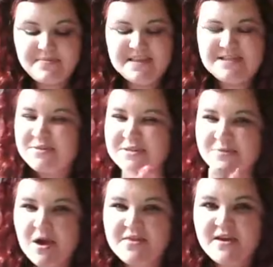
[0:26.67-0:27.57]
This was
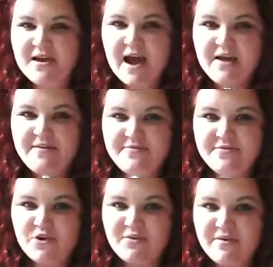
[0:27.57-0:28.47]
one that I've
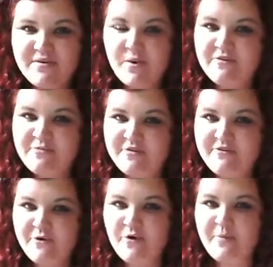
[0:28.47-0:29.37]
done a review of
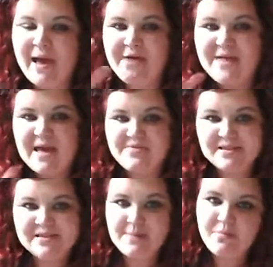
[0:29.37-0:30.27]
before, but I only had
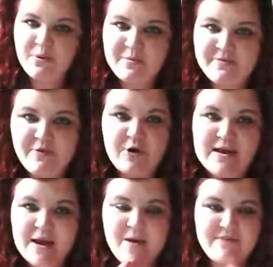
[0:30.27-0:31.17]
the sample before,
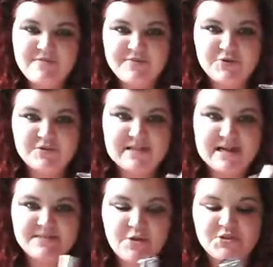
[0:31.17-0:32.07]
and now I have the
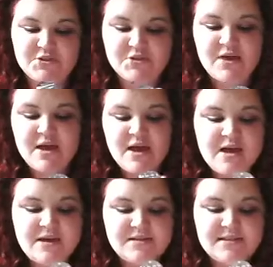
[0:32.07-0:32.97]
full-size bottle.
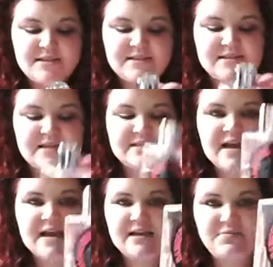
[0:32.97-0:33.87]
So this is
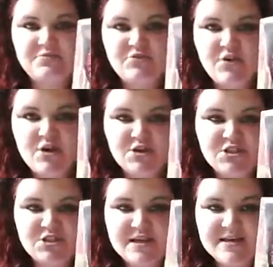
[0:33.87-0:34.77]
Italie
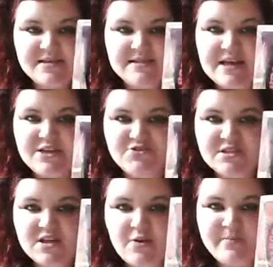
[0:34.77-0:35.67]
d'Orange is
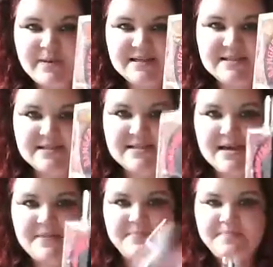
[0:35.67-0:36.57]
Dangerous
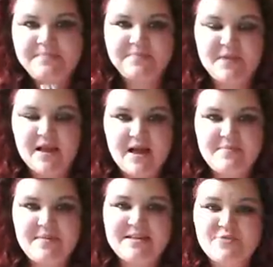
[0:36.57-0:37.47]
Complicity.
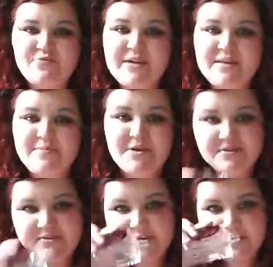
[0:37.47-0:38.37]
It's a really
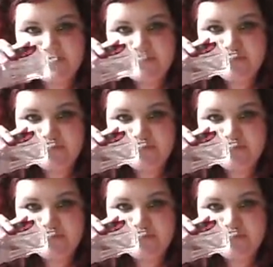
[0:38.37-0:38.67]
beautiful,